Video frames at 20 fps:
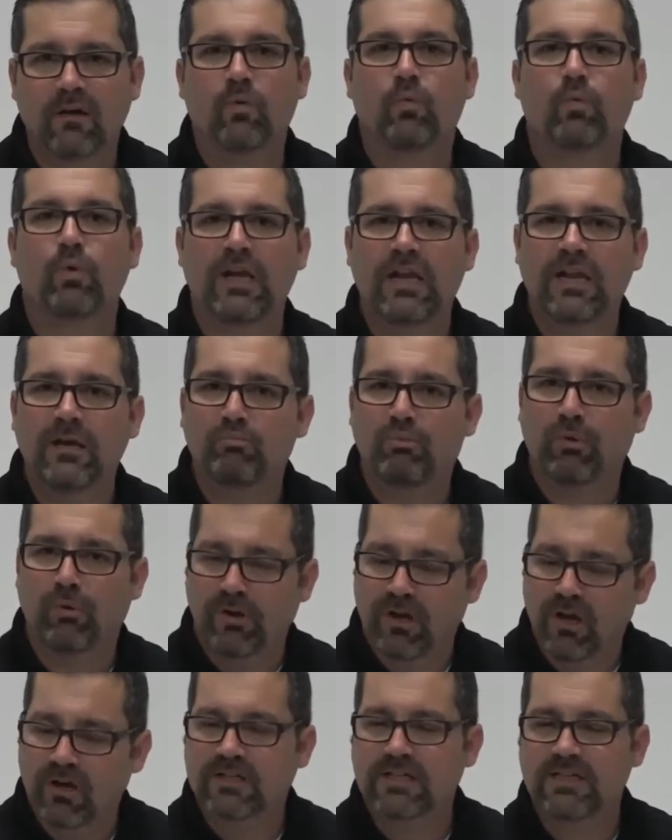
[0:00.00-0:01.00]
We need
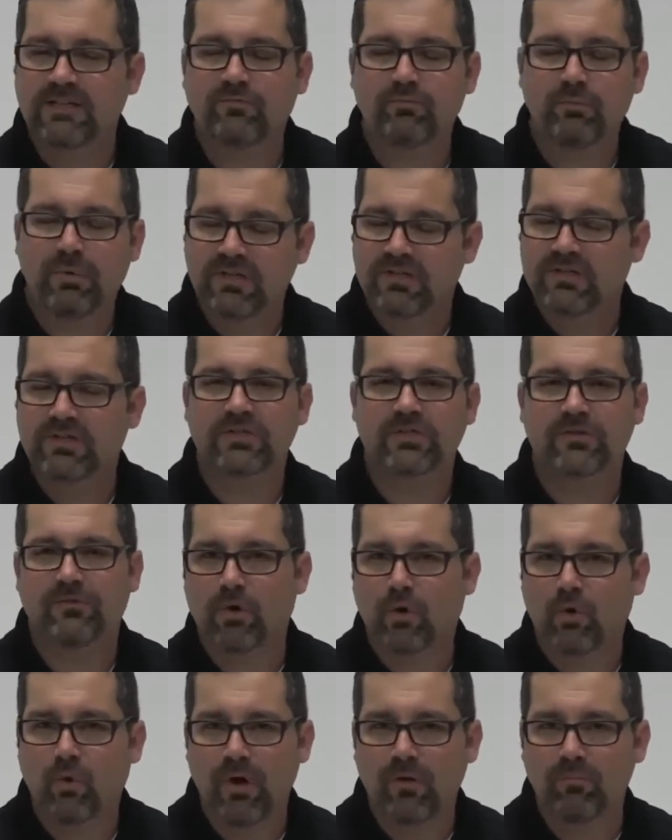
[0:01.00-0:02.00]
productive pieces of
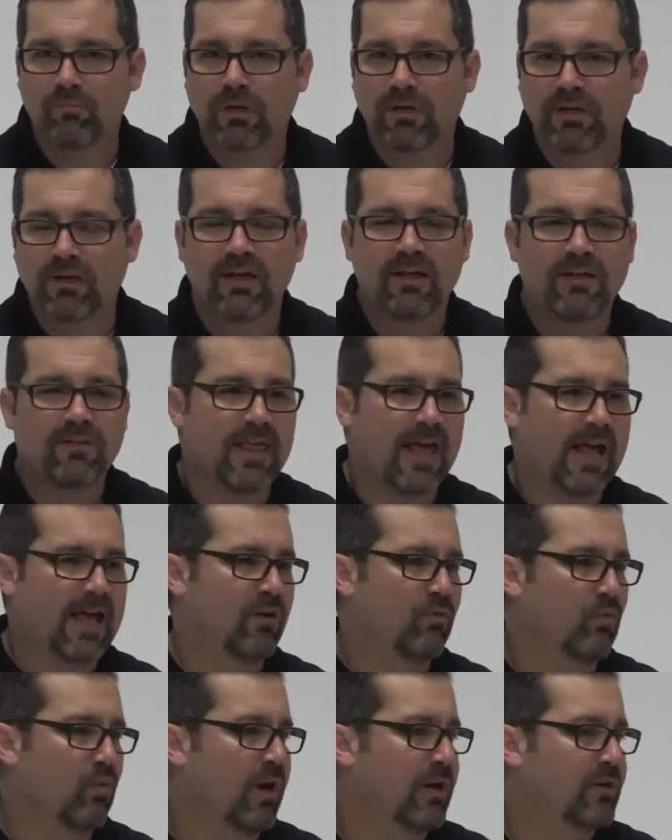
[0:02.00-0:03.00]
equipment that
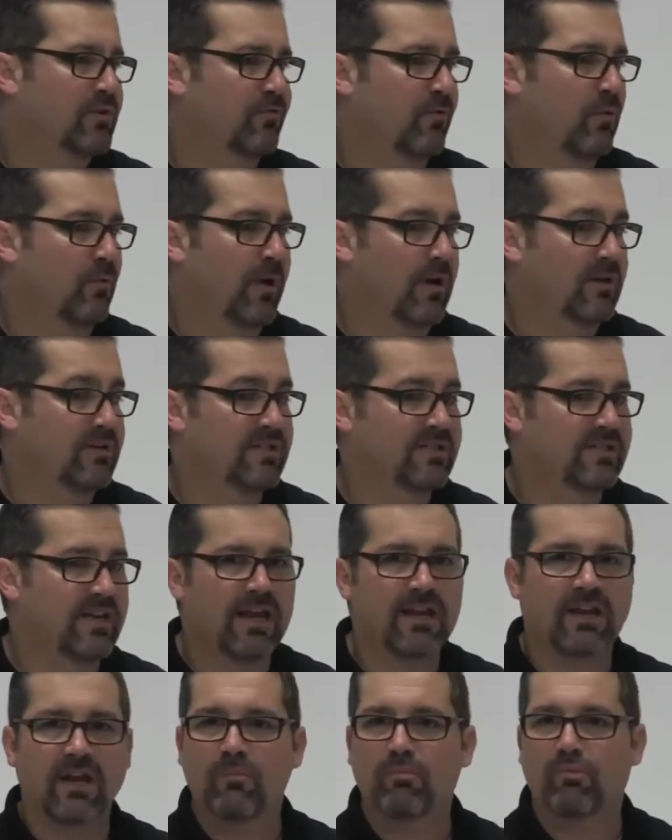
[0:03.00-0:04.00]
can range from a
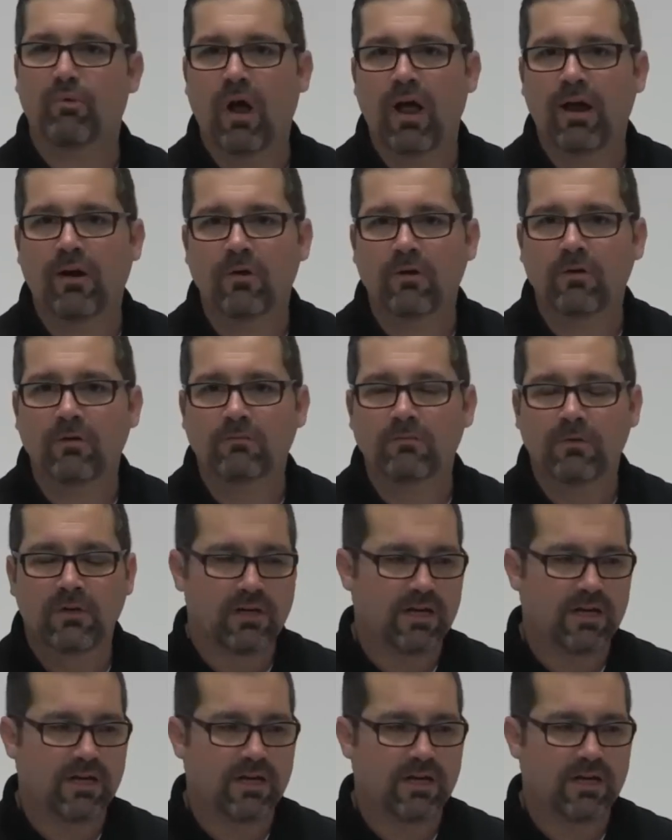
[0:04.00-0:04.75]
stand-up rider,